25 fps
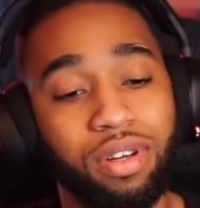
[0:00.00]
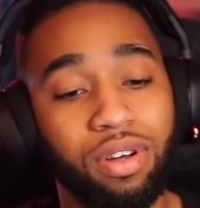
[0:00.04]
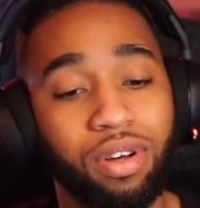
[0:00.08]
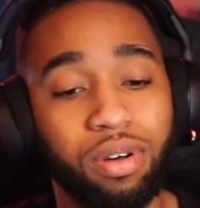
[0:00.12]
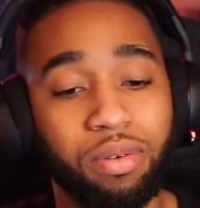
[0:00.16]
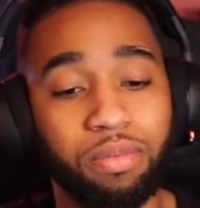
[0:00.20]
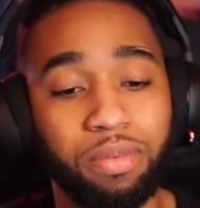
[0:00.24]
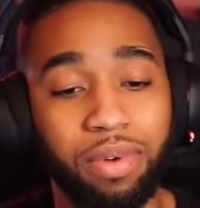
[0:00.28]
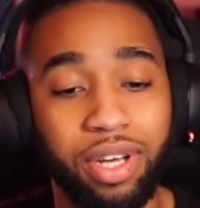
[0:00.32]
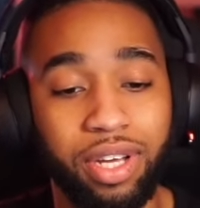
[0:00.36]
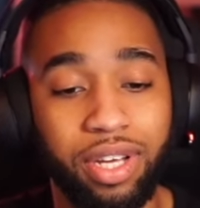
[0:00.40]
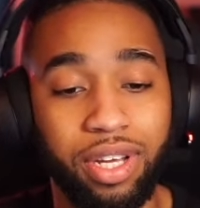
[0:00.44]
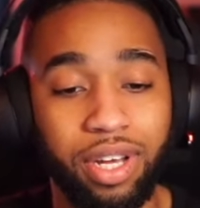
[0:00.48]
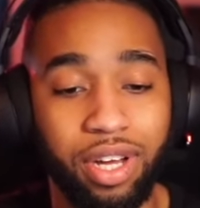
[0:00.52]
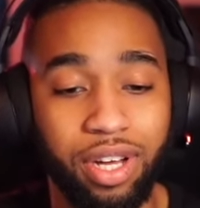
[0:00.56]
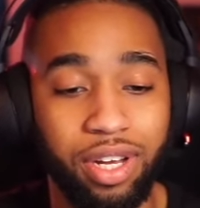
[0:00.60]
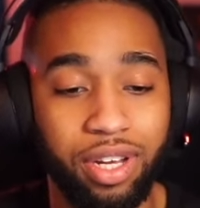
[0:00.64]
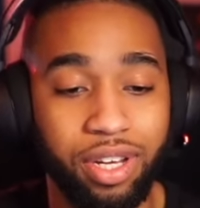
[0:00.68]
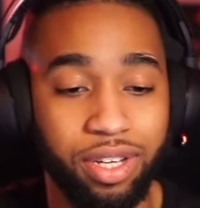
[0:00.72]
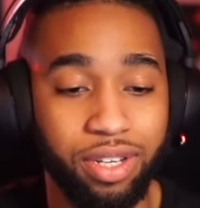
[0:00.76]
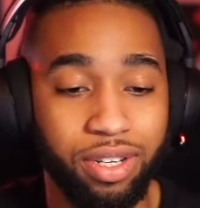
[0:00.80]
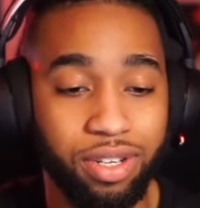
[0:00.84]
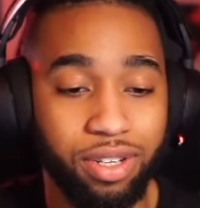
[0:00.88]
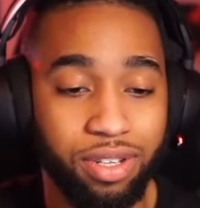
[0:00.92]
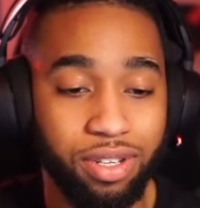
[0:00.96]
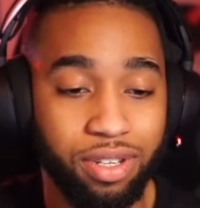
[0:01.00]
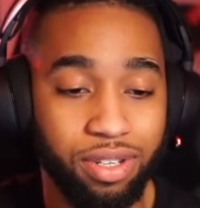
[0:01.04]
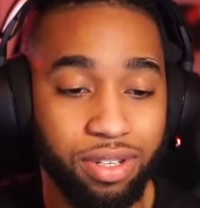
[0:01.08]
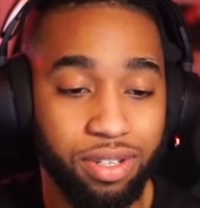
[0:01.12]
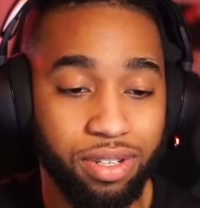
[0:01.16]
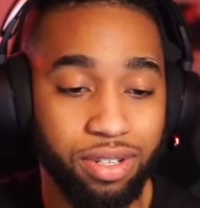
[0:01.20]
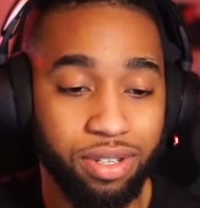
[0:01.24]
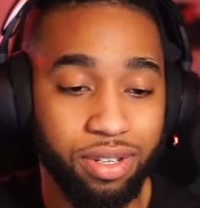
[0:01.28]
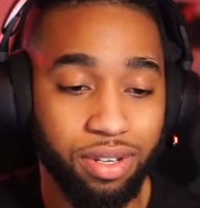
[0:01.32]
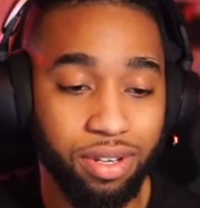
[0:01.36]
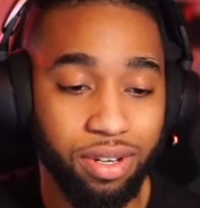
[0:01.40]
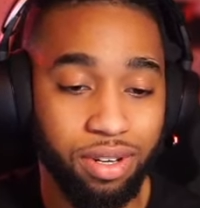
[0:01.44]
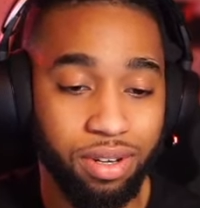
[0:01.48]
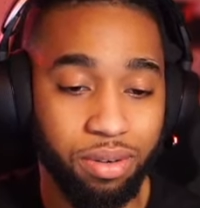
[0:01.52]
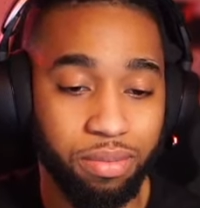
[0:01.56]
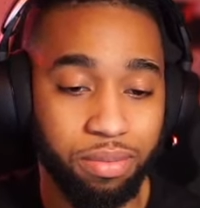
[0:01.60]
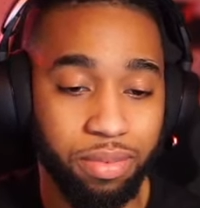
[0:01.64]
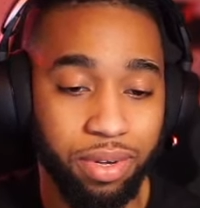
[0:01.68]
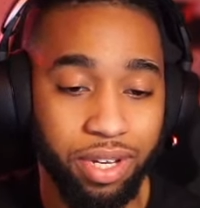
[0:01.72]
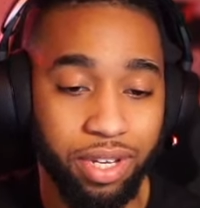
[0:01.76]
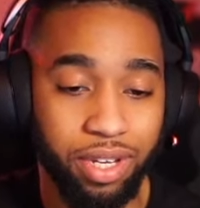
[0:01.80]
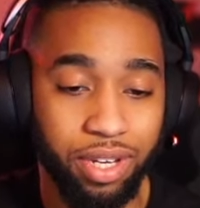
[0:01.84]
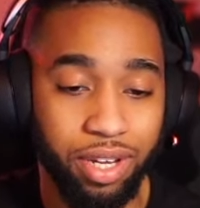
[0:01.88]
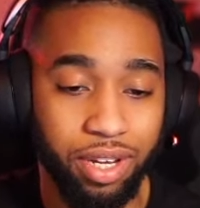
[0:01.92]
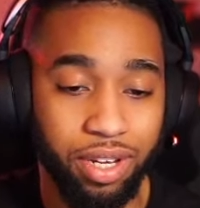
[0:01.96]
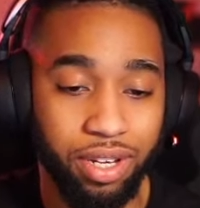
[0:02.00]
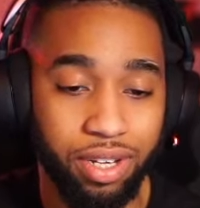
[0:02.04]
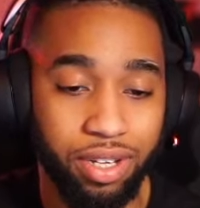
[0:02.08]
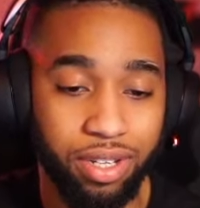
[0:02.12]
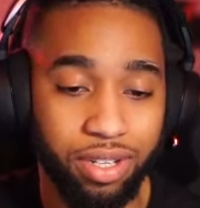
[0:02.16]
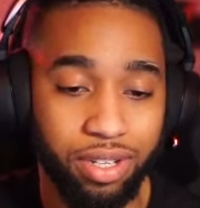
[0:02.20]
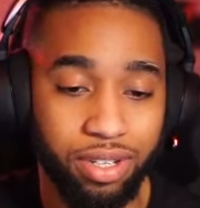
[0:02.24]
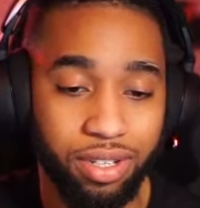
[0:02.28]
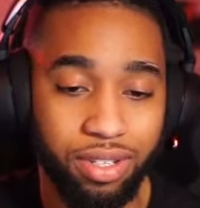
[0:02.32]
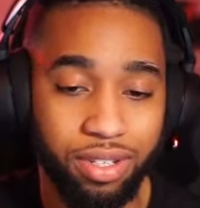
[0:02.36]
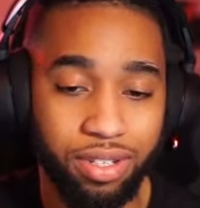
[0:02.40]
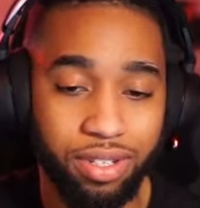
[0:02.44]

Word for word: Oh my god. Oh my god.